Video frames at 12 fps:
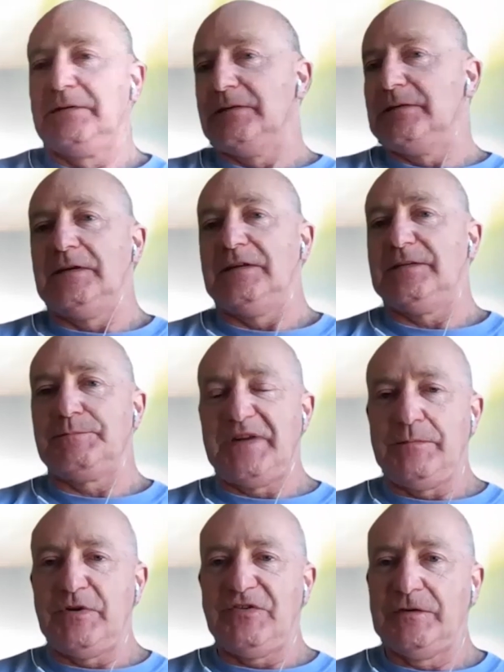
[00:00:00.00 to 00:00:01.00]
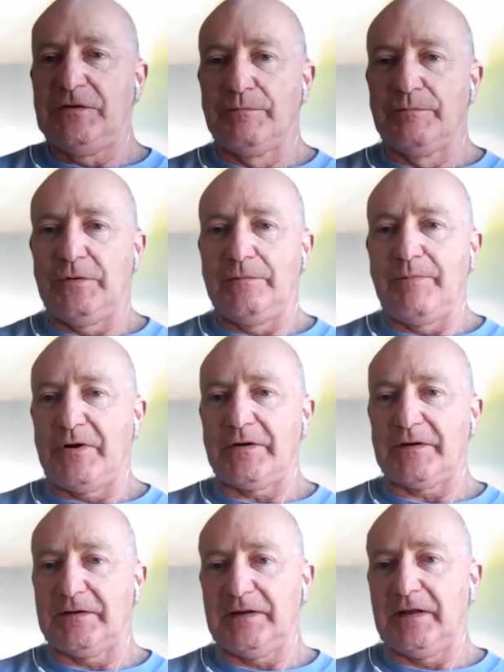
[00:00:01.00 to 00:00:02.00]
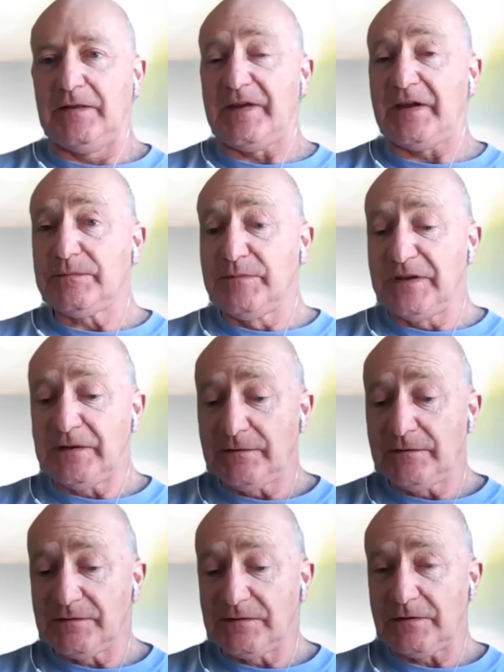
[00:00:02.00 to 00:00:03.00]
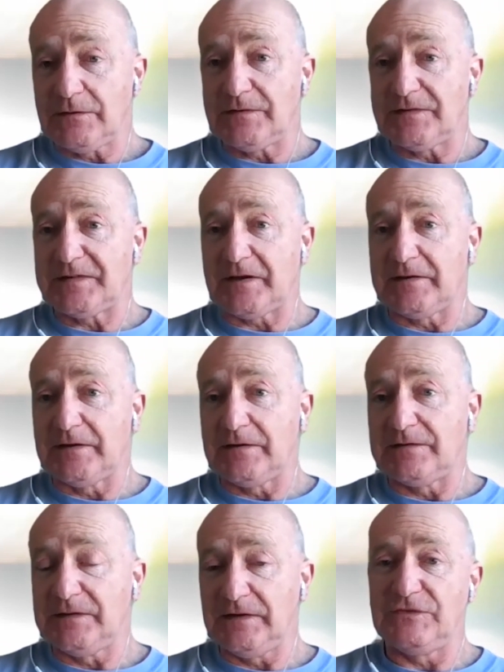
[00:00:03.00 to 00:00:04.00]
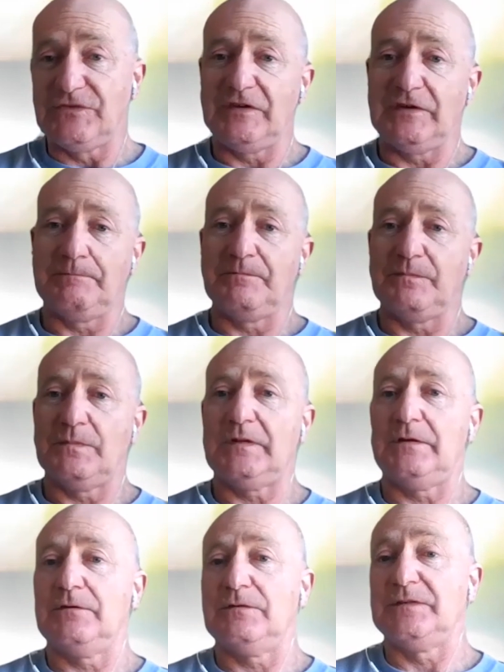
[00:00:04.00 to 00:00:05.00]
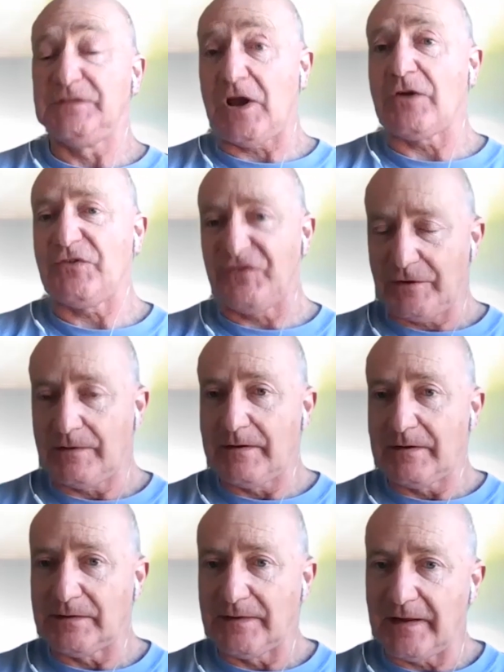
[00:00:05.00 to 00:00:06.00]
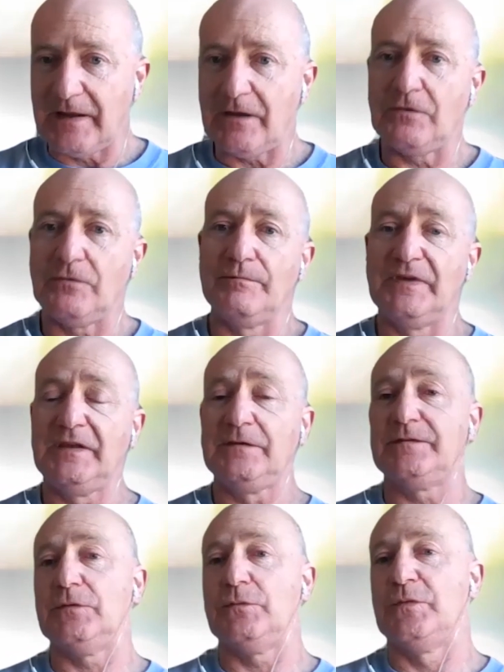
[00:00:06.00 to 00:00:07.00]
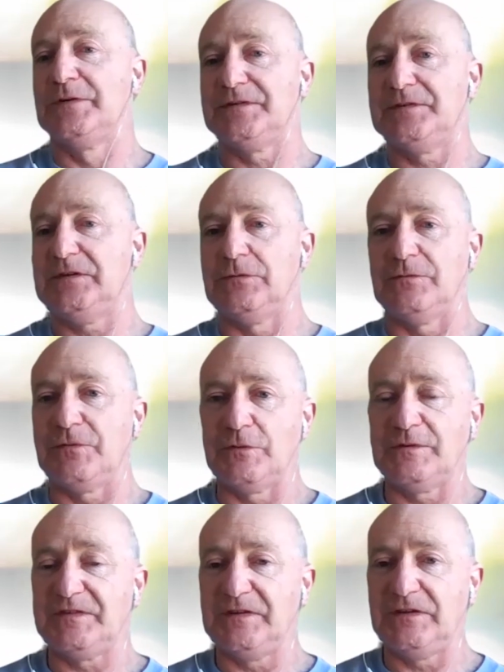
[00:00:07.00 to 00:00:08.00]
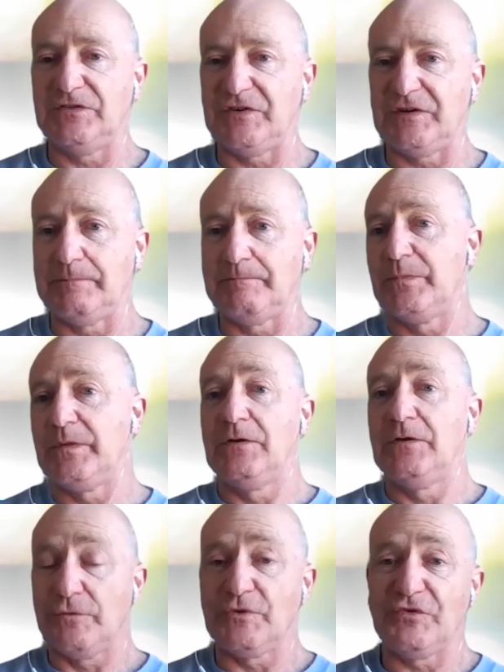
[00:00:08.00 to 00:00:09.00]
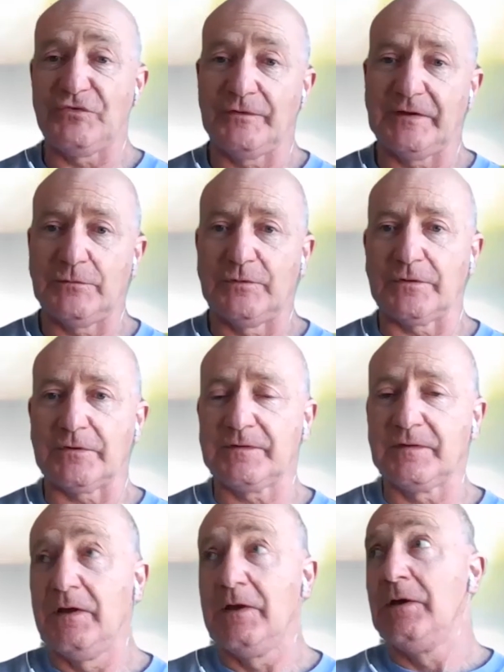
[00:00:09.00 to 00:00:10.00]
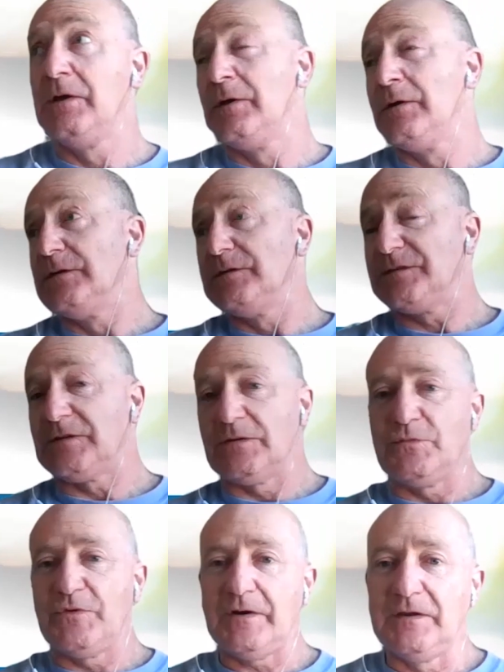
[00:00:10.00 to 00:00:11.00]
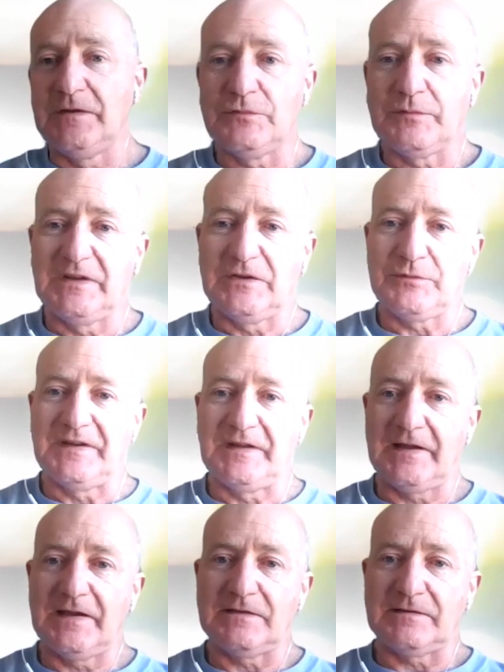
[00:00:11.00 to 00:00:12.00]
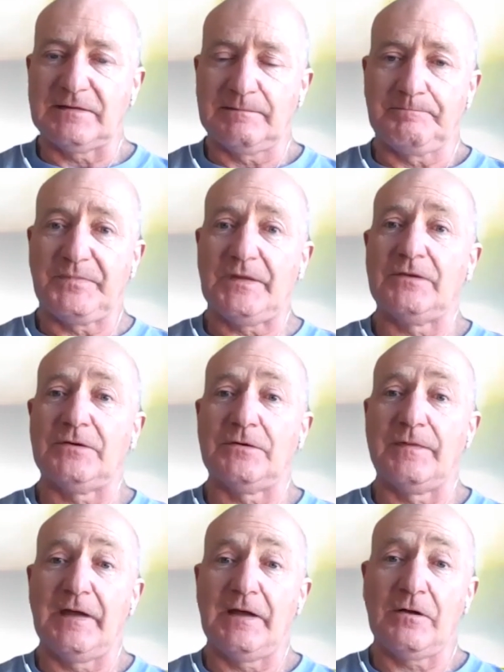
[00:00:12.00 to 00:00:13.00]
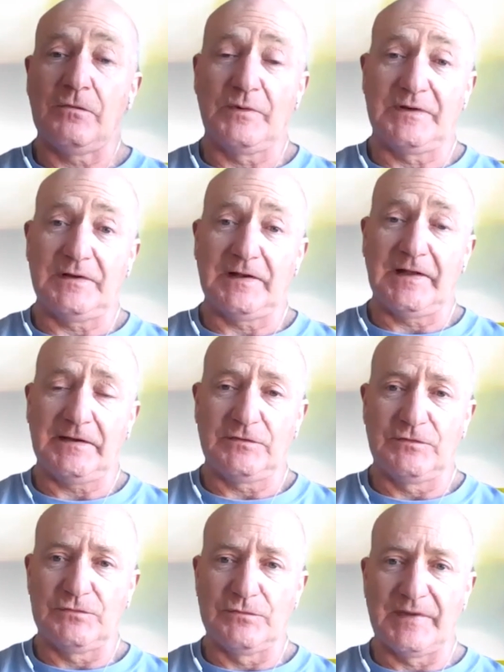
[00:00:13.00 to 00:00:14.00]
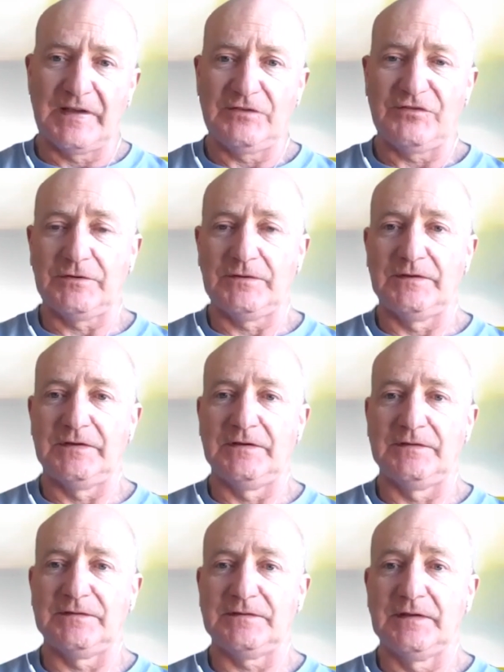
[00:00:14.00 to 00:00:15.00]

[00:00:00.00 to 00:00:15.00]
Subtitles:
it's pretty much in the ballpark. And that means starting 6G discussion now means we'll see the first 6G commercial networks somewhere in 2028. Now, what I'd like to mention is